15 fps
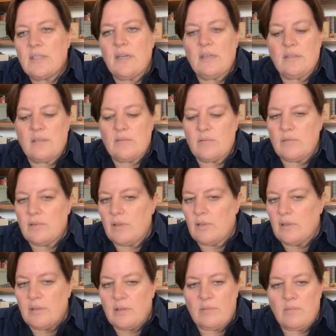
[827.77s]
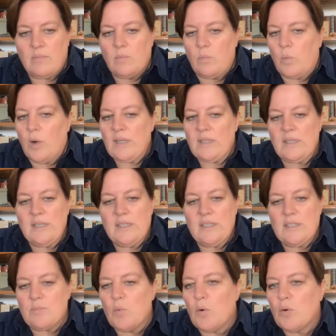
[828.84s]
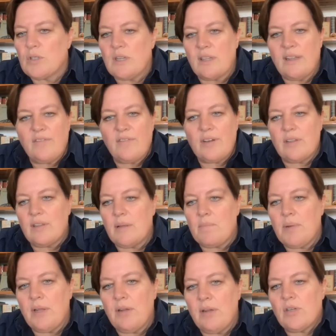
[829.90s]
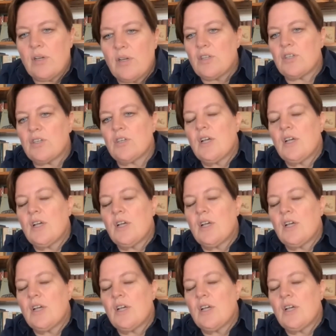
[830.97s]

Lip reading: And what is more South African than Pinotage?